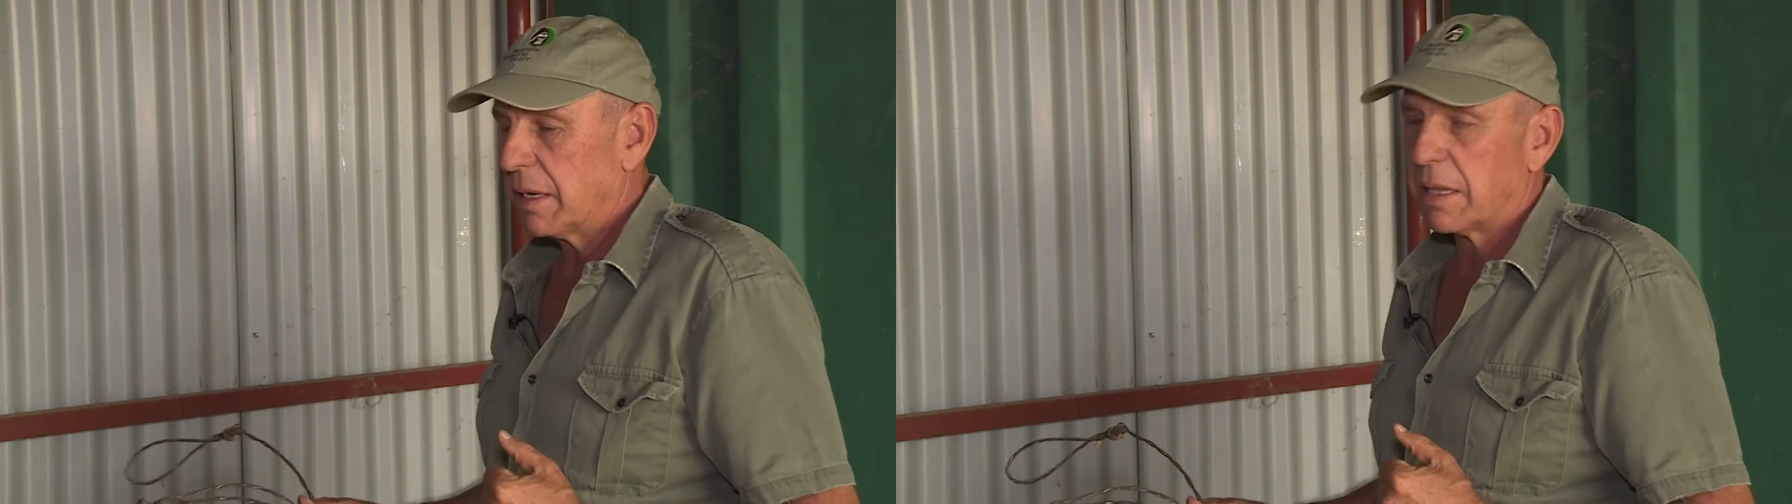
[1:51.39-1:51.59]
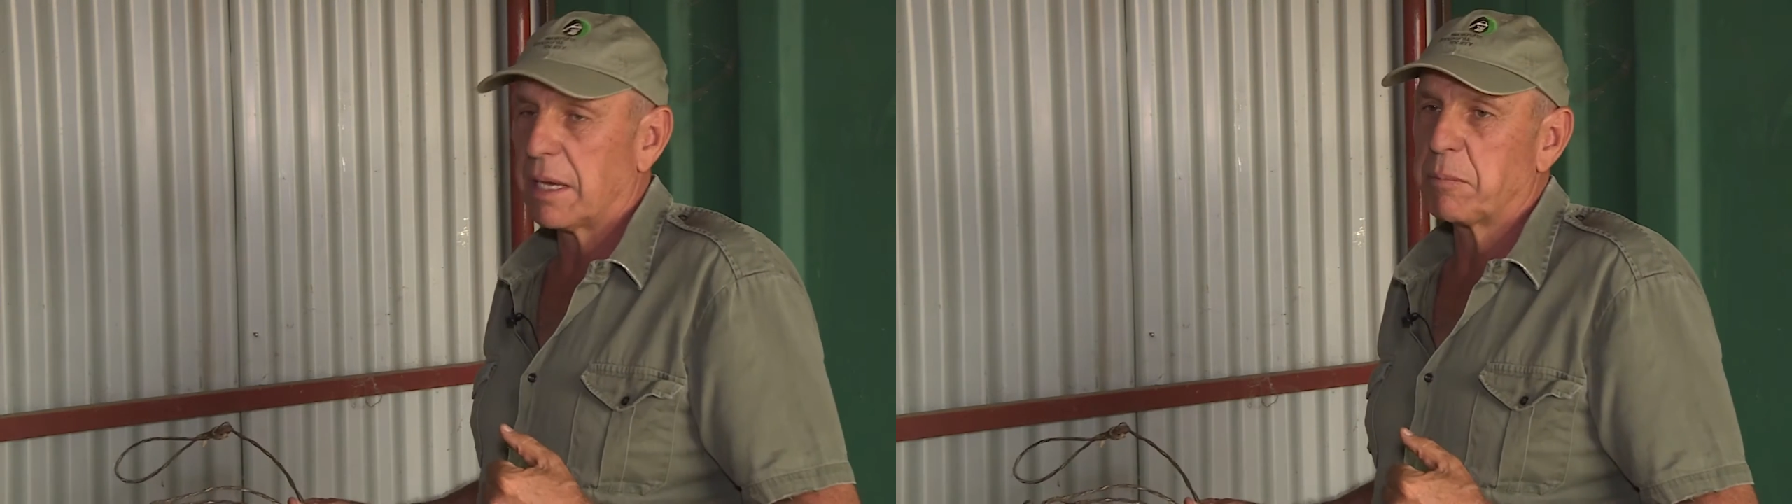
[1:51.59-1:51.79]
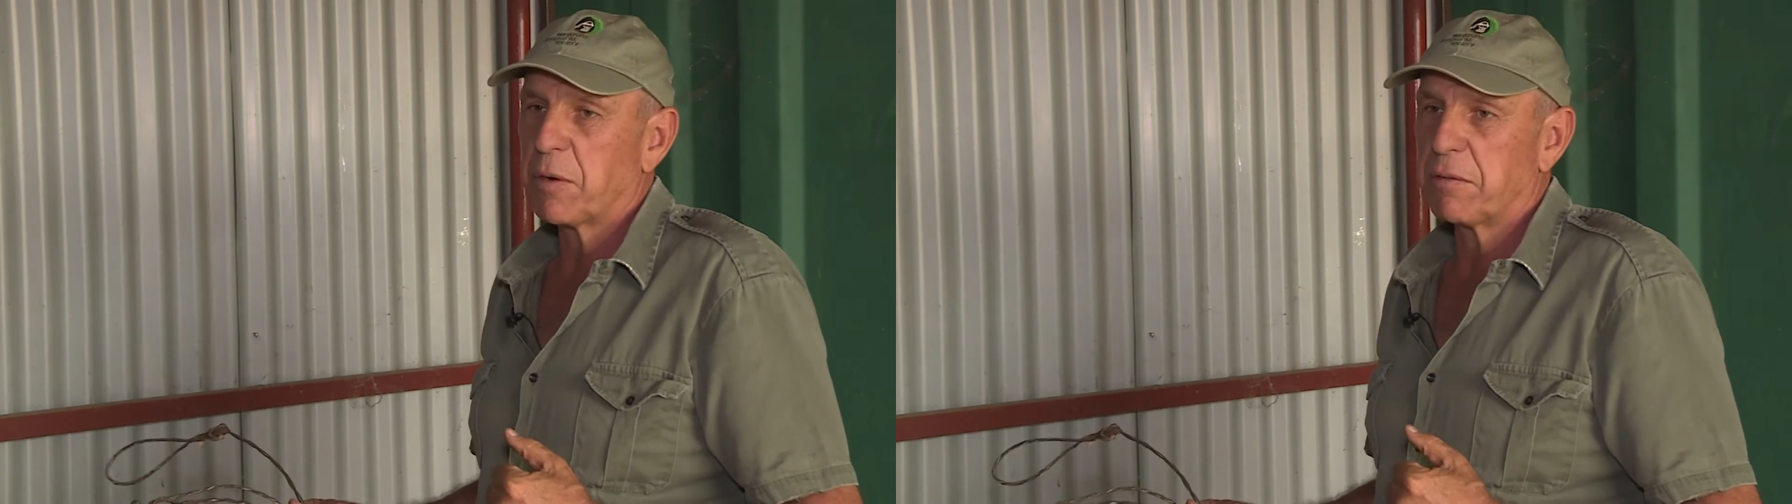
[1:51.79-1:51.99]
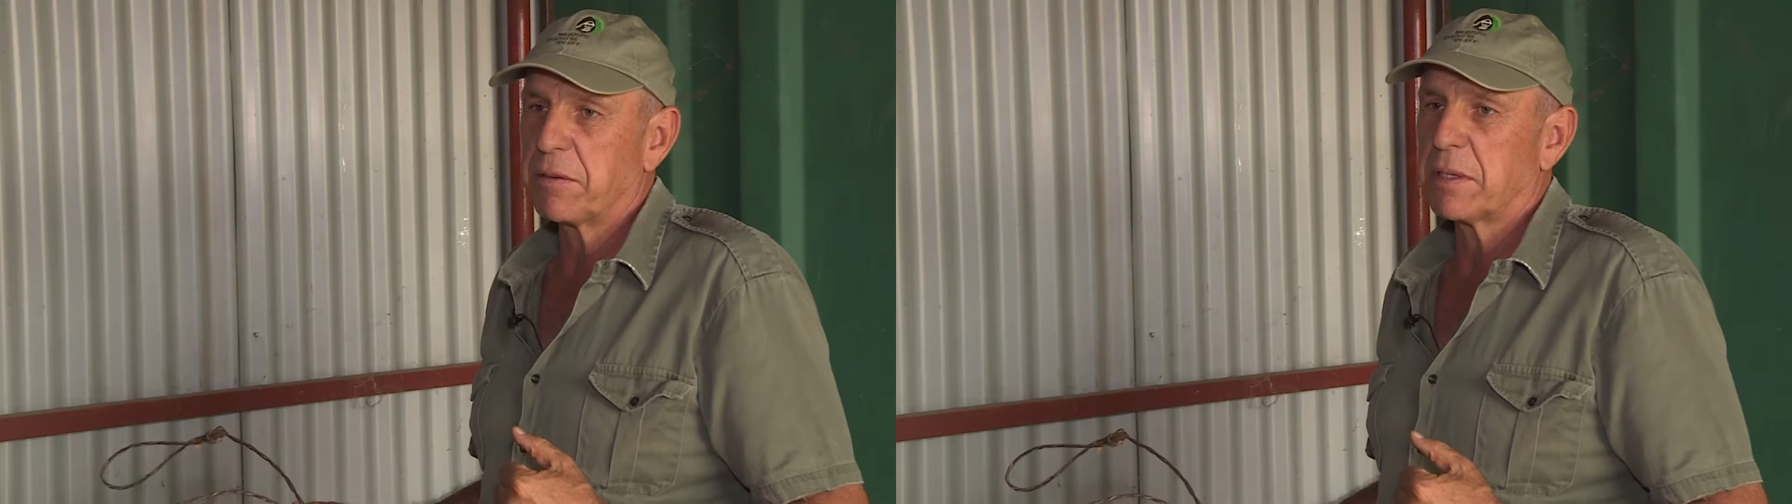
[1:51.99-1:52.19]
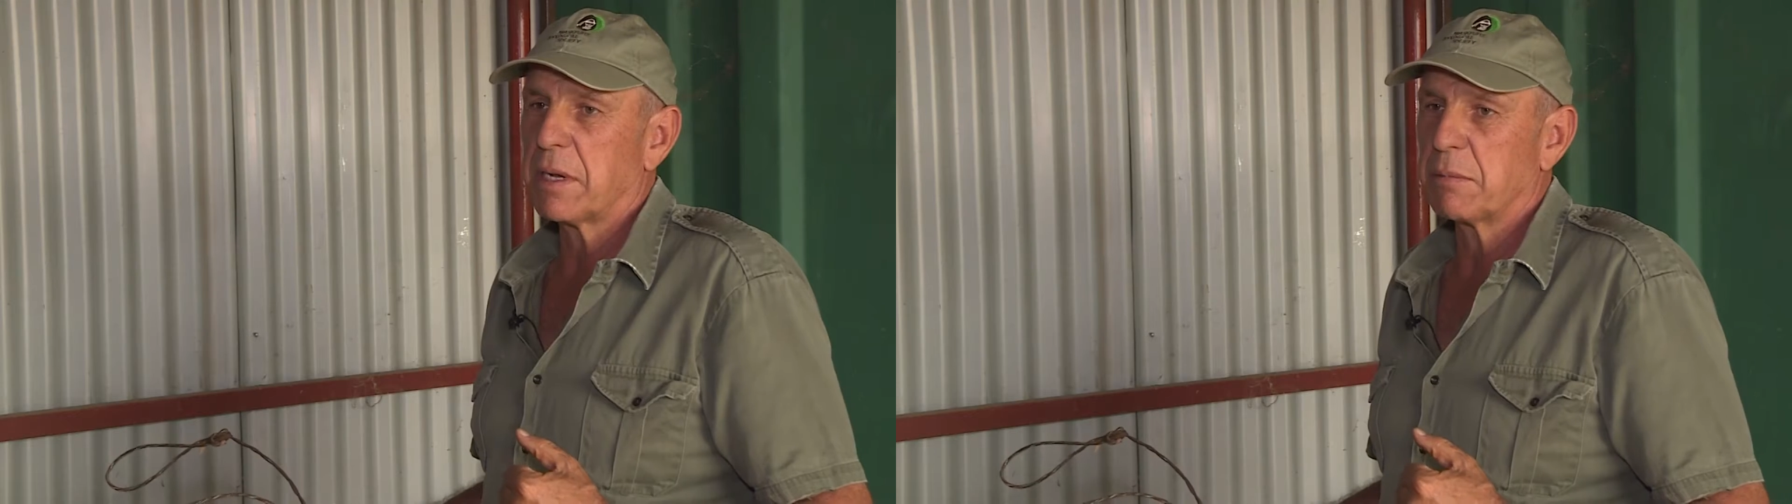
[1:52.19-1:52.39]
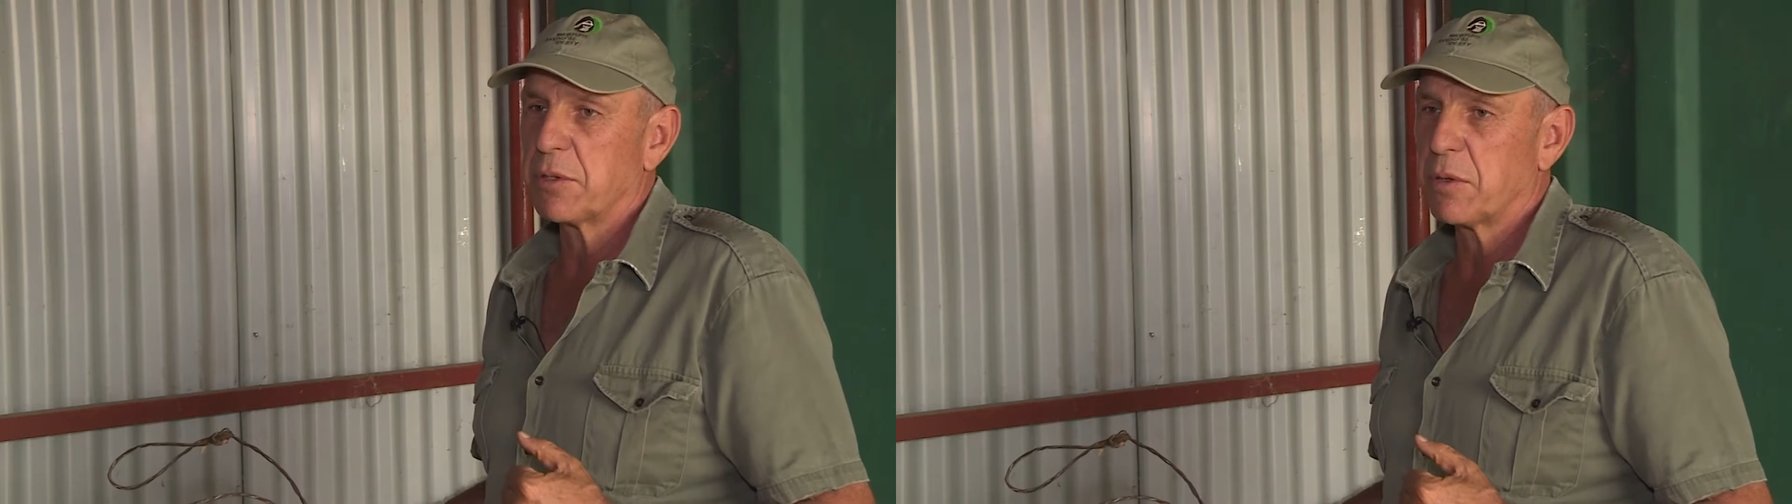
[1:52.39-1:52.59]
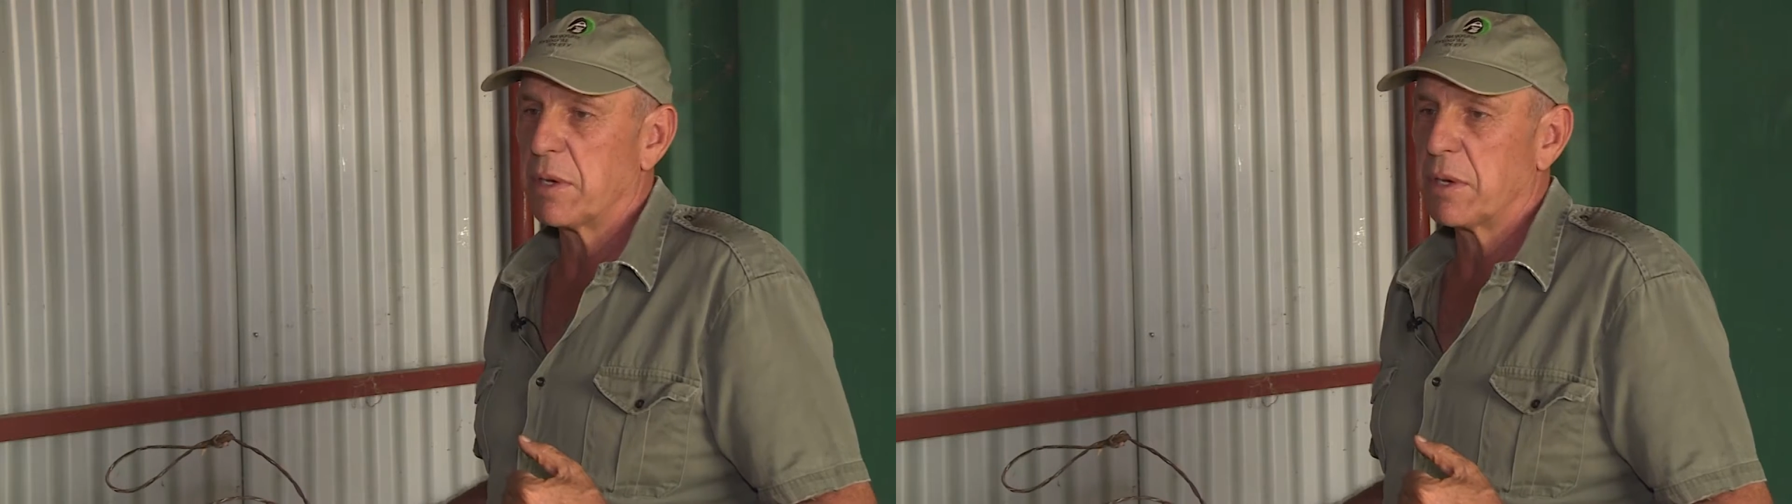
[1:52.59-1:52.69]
that profit comes